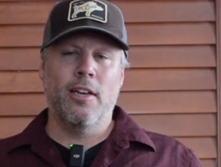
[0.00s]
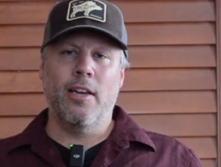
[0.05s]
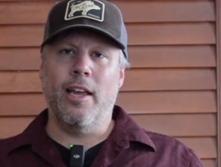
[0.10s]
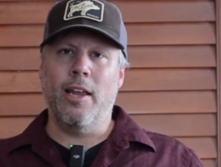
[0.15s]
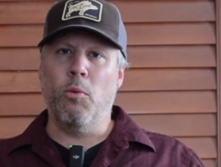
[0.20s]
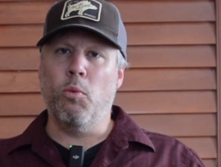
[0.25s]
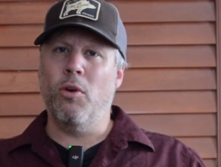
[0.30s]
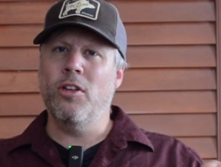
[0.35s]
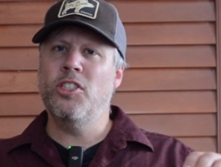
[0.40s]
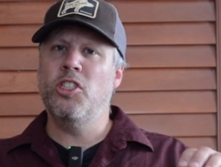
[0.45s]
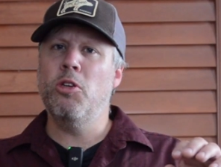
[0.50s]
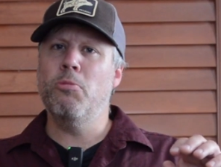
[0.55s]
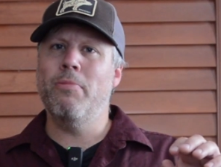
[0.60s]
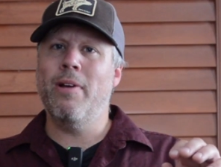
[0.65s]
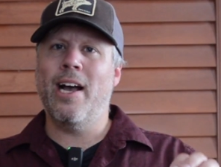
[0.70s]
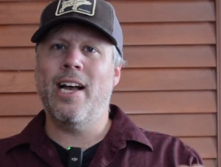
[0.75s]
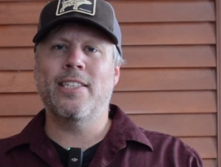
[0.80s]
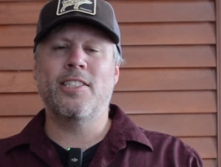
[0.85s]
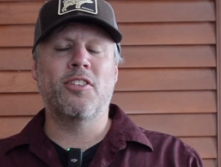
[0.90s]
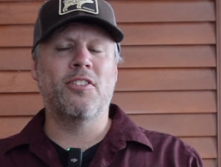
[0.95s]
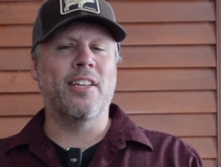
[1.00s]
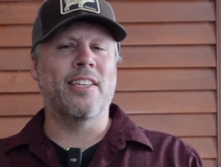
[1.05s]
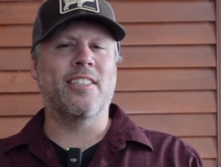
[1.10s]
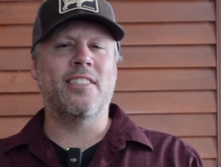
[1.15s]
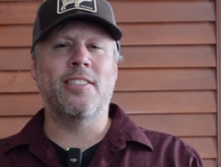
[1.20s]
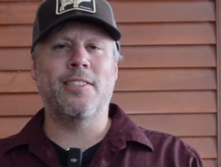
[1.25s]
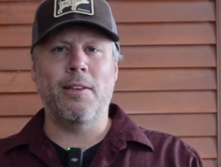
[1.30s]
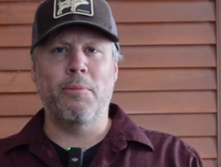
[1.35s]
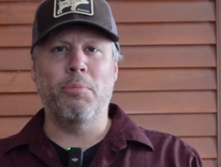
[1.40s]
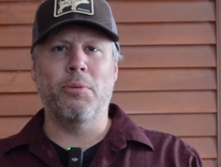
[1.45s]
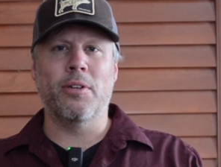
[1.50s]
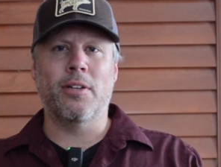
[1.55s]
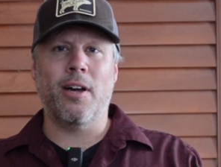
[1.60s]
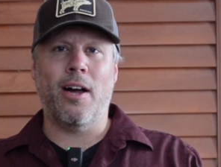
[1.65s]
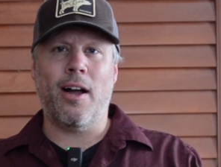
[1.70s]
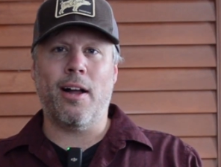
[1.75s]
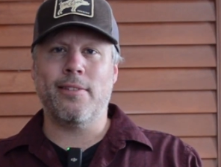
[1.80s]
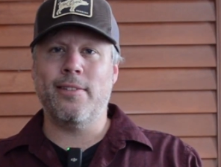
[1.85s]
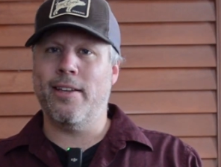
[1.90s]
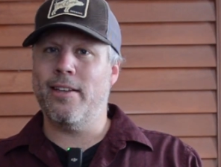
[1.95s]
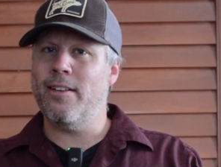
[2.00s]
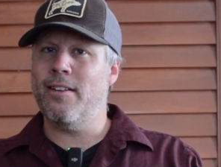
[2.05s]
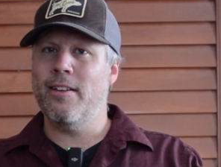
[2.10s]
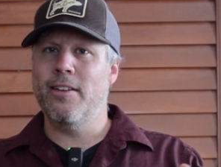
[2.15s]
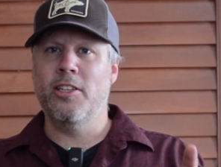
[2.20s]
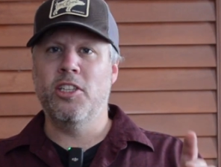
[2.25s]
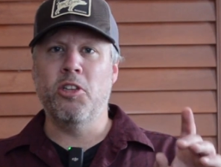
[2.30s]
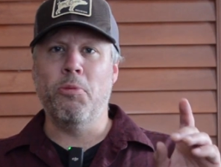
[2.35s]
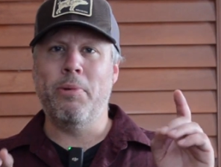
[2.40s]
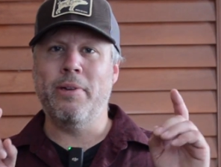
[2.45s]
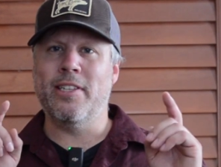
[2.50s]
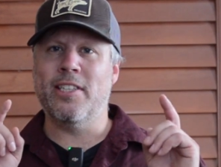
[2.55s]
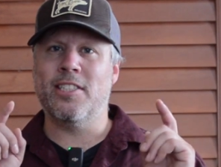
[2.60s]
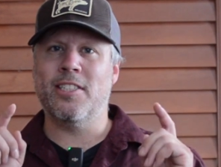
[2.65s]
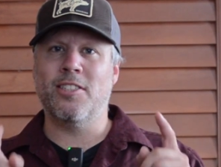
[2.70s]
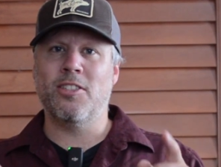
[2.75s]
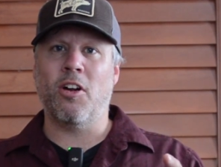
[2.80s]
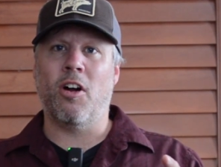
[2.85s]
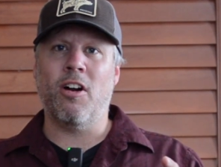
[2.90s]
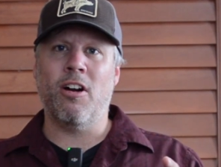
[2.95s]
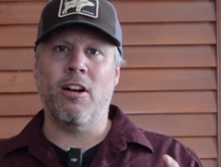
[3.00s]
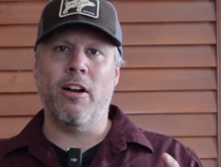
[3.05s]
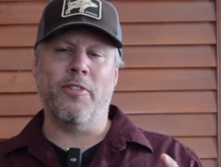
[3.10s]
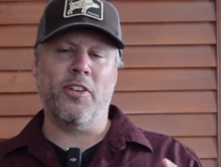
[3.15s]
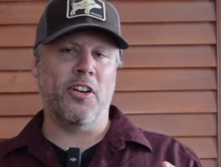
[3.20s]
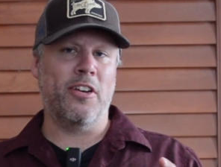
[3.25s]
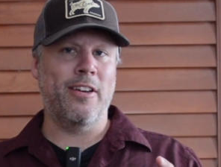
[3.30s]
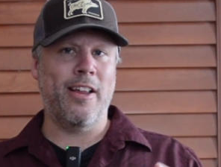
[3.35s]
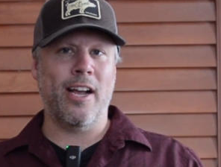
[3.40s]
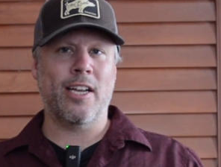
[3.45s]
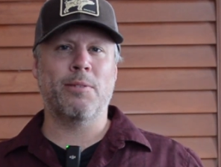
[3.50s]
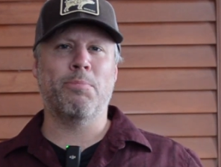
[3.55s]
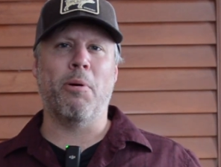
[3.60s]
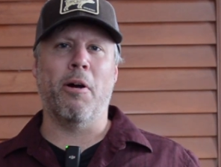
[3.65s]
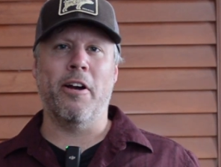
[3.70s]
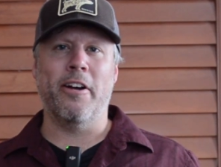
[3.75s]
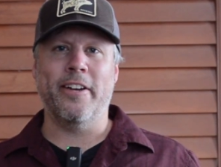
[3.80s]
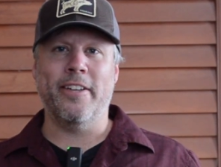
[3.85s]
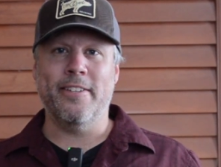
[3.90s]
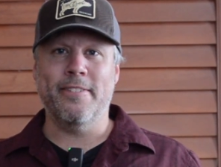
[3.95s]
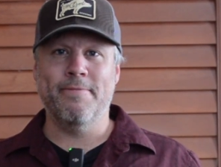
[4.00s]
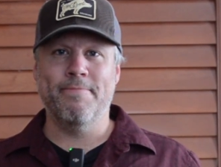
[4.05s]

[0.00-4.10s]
And once you master this simple cocktail, you'll be the star of your next party.